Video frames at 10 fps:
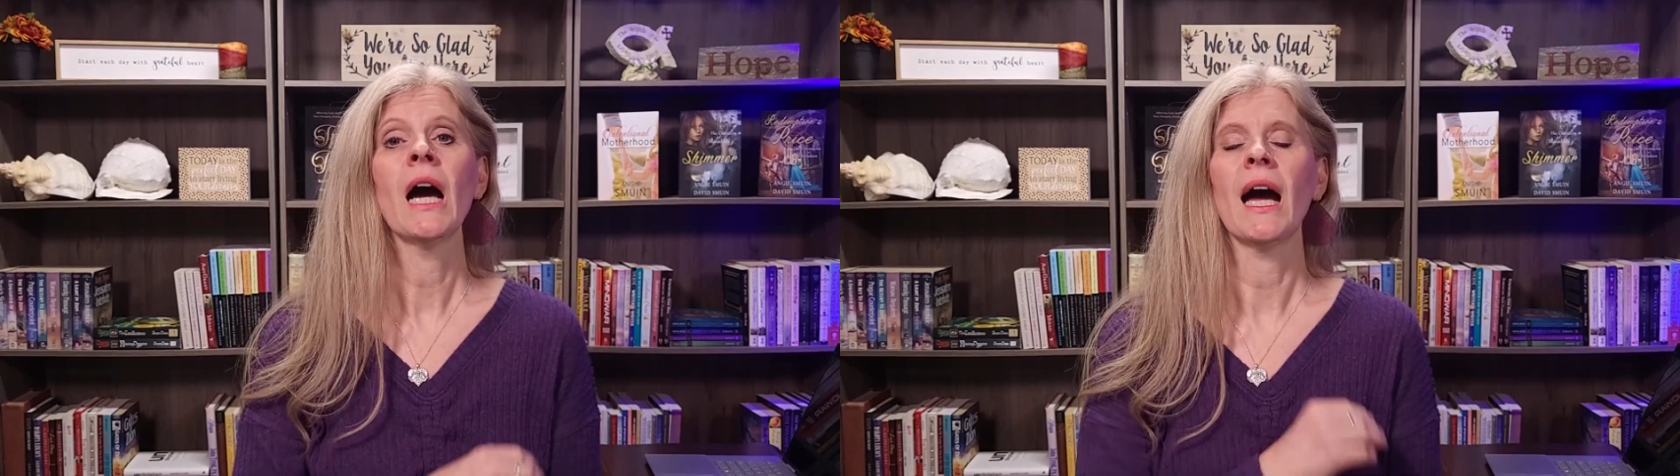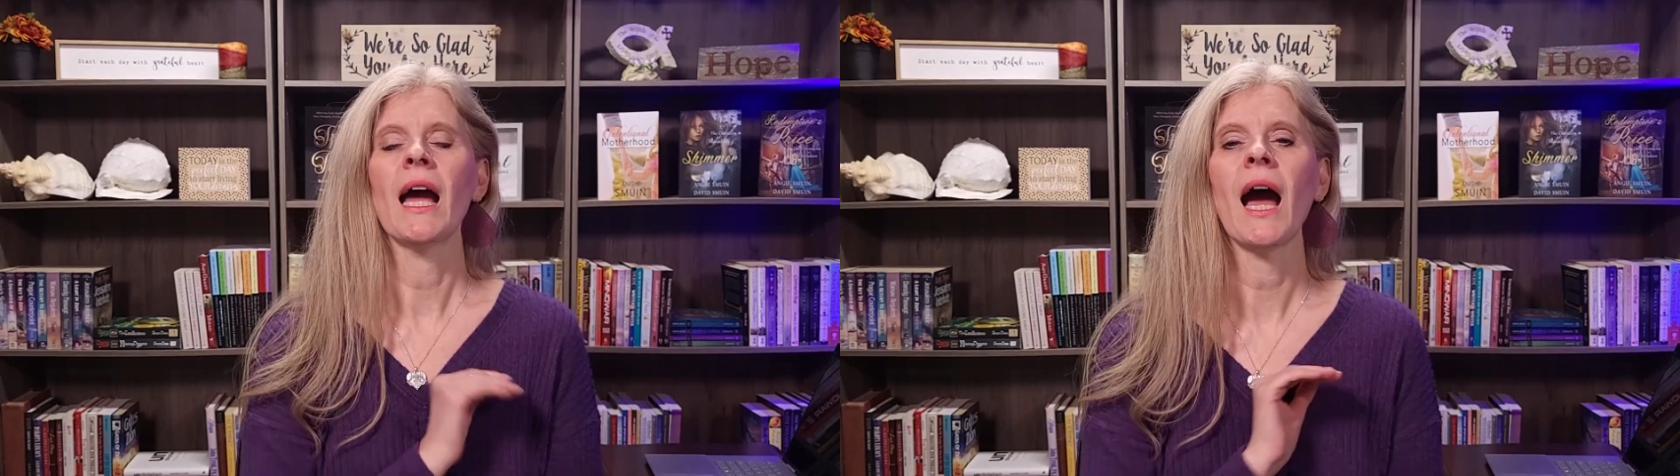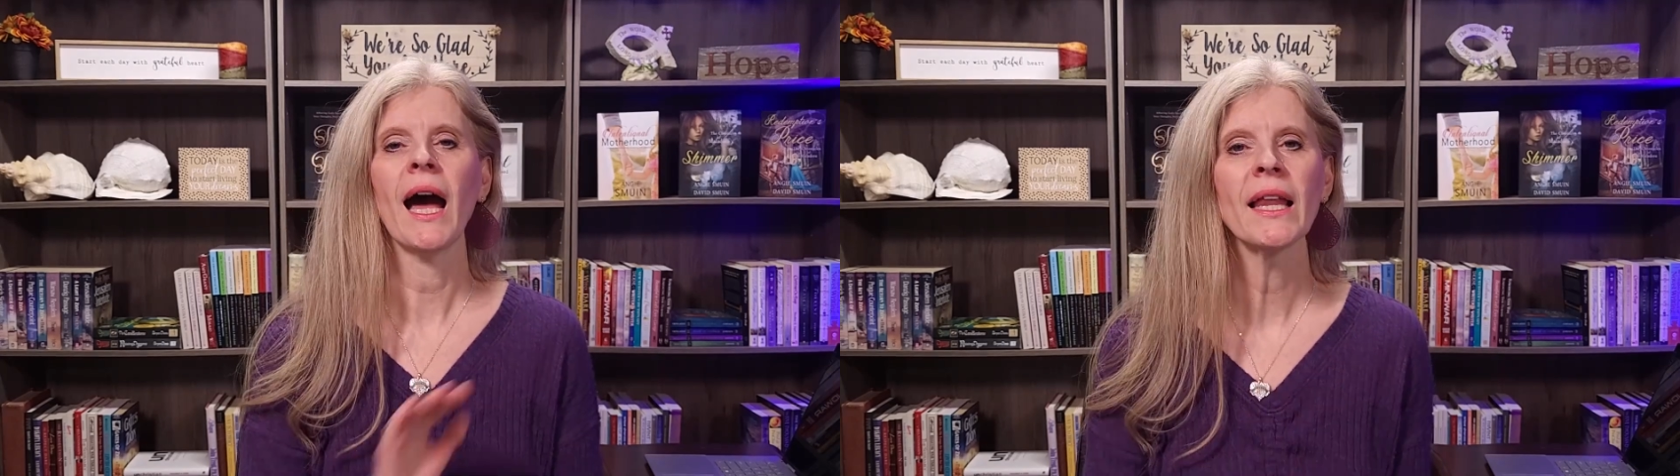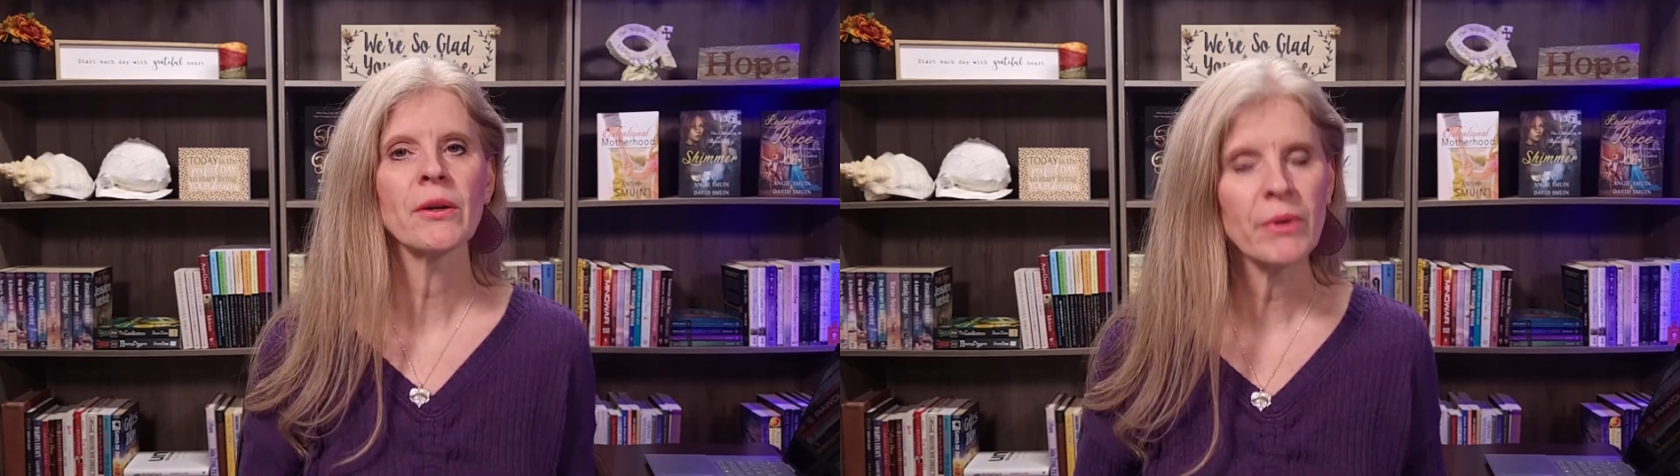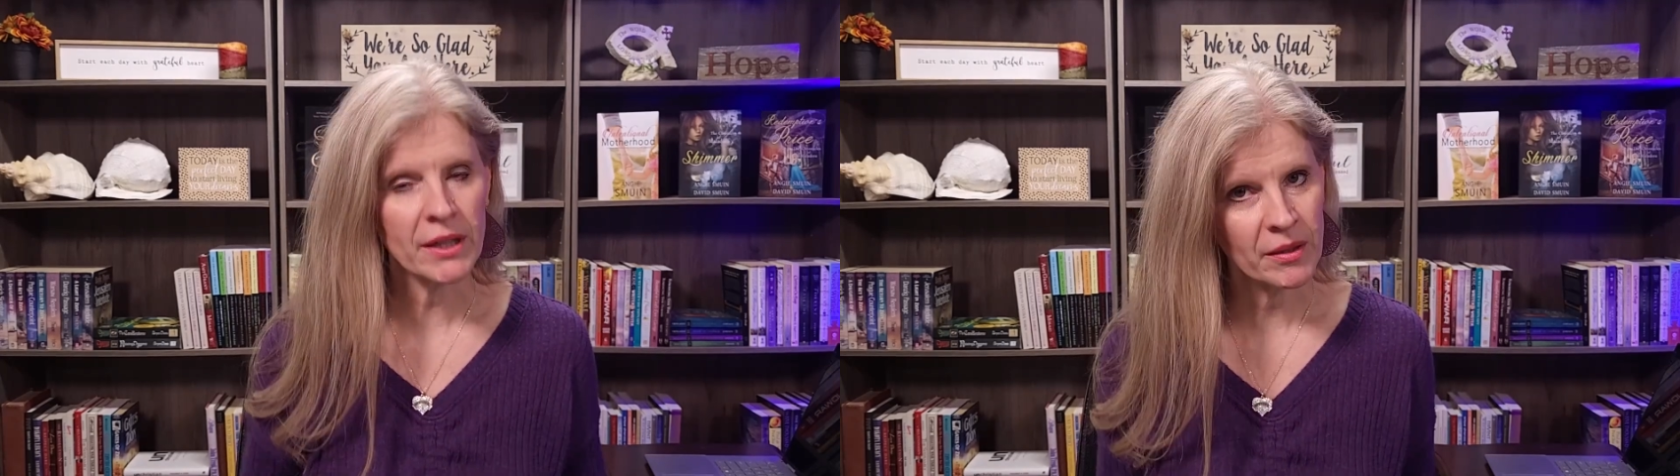I highly
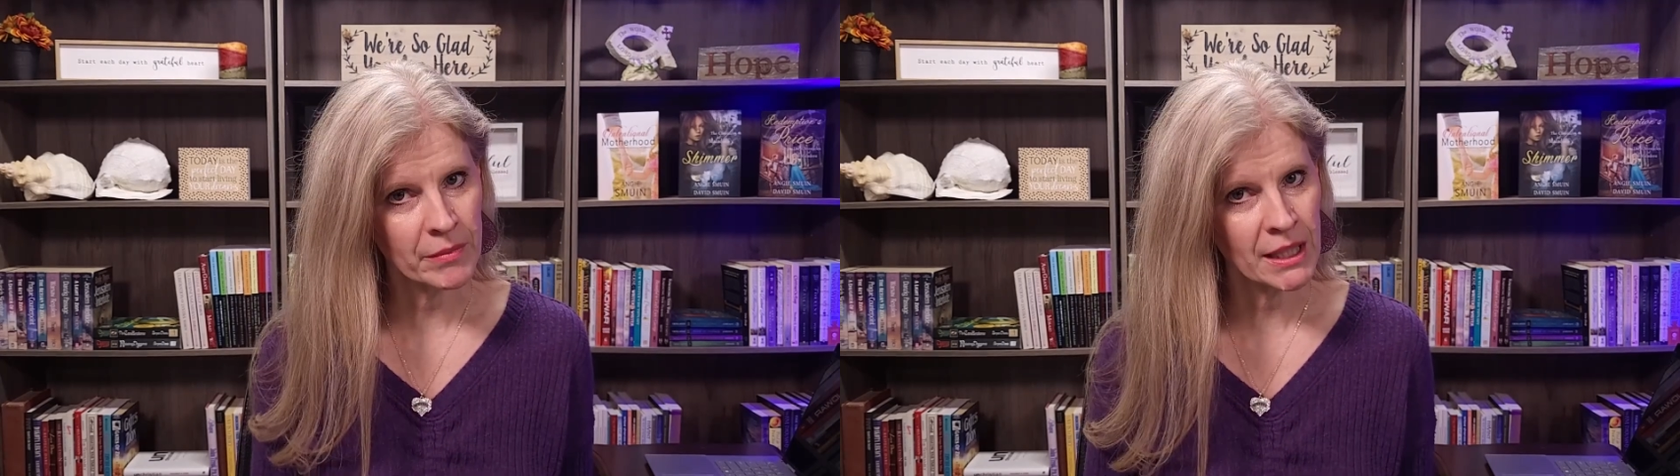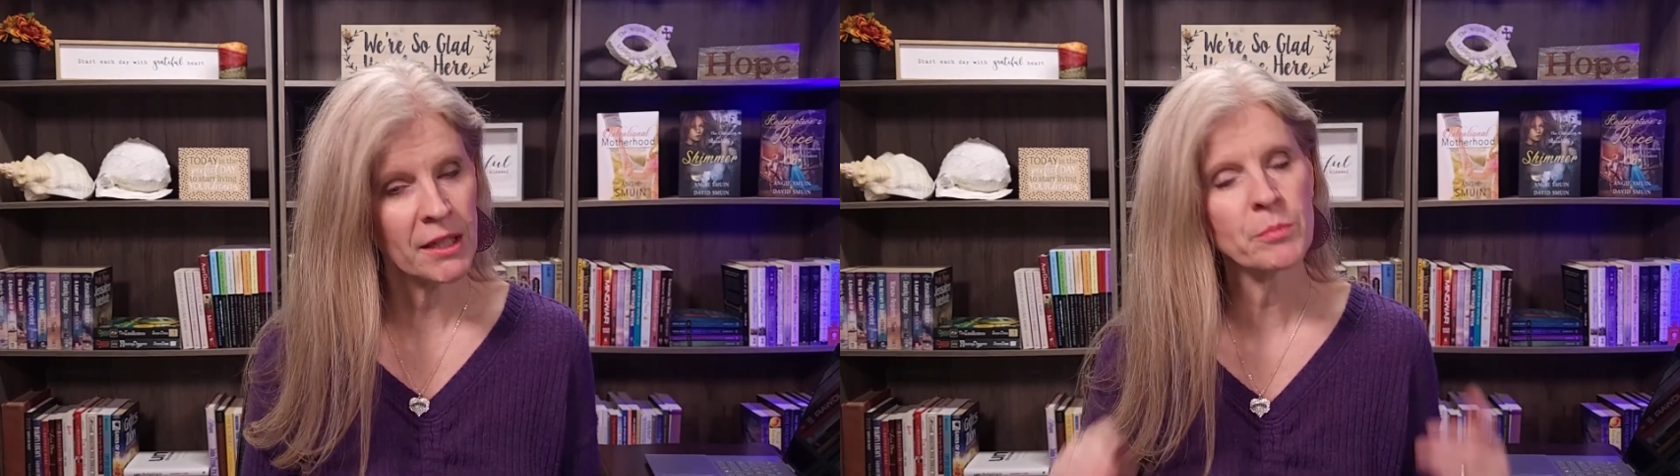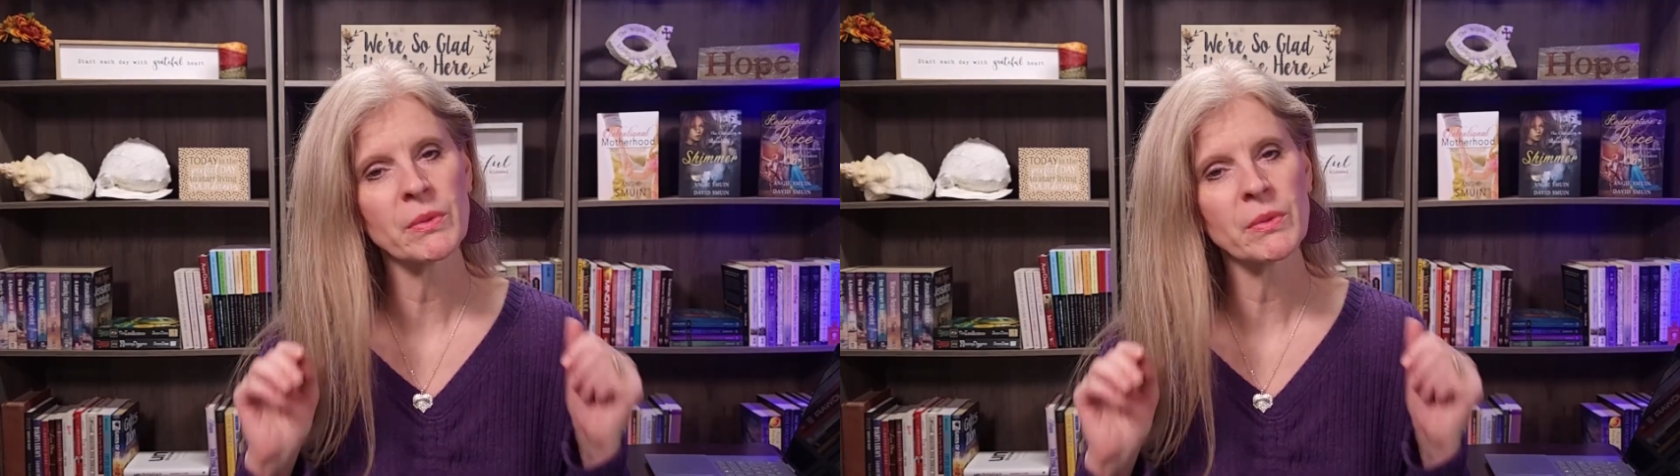recommend